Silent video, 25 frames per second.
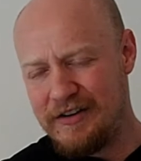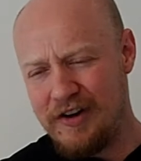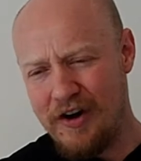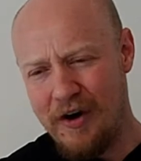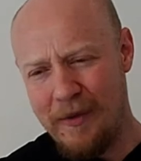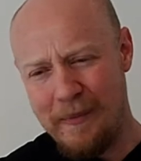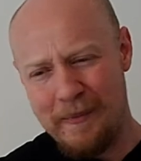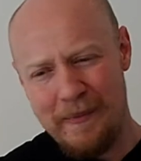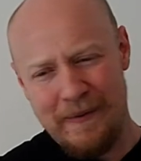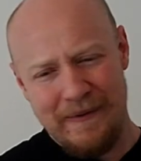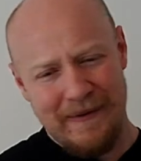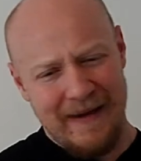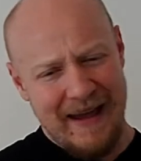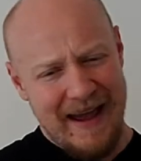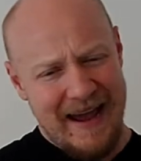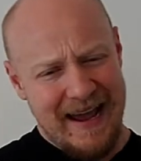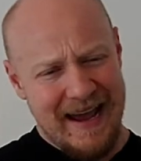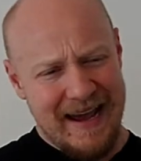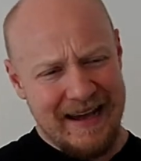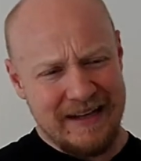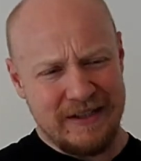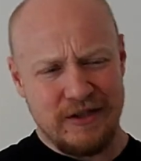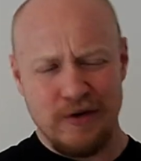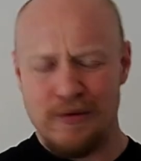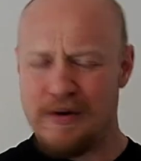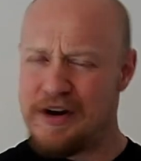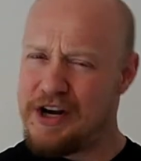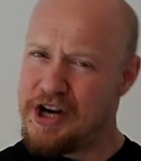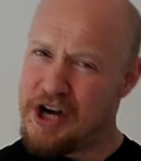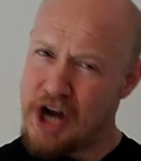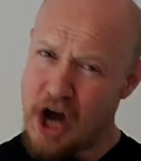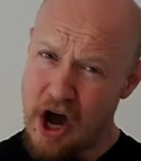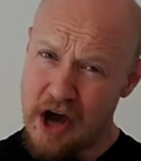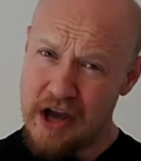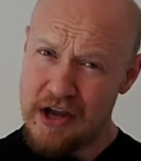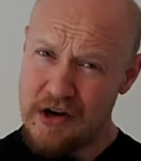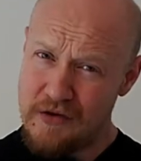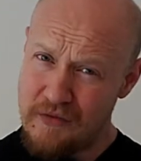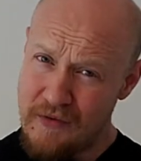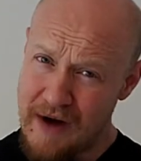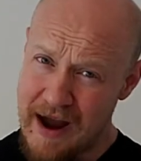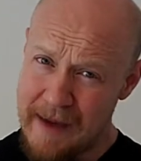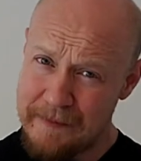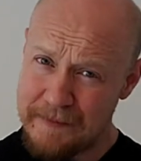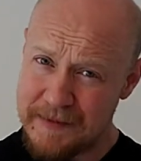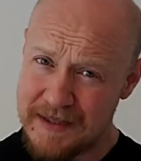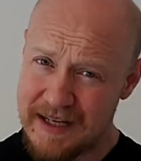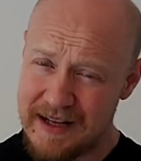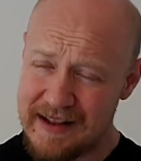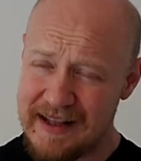up doing 9
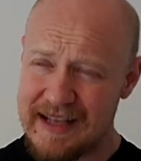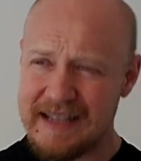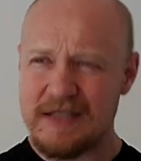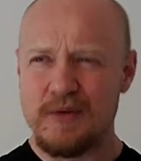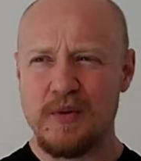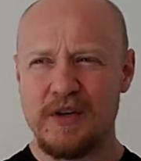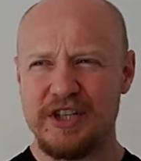reps on this,